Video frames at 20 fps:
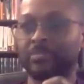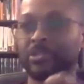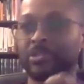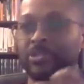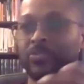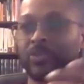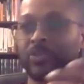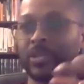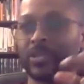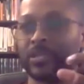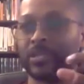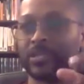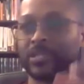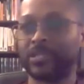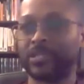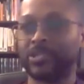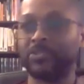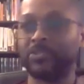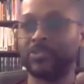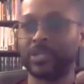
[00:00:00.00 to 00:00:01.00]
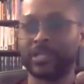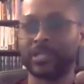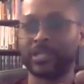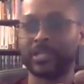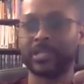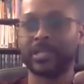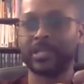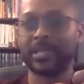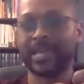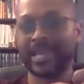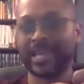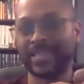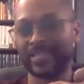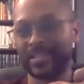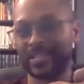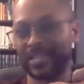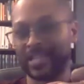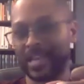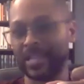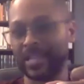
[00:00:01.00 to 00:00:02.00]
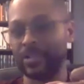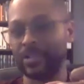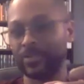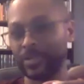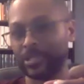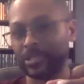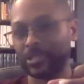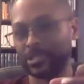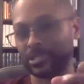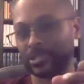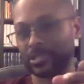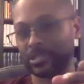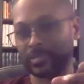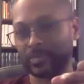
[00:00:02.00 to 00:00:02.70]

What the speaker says: between the student and the language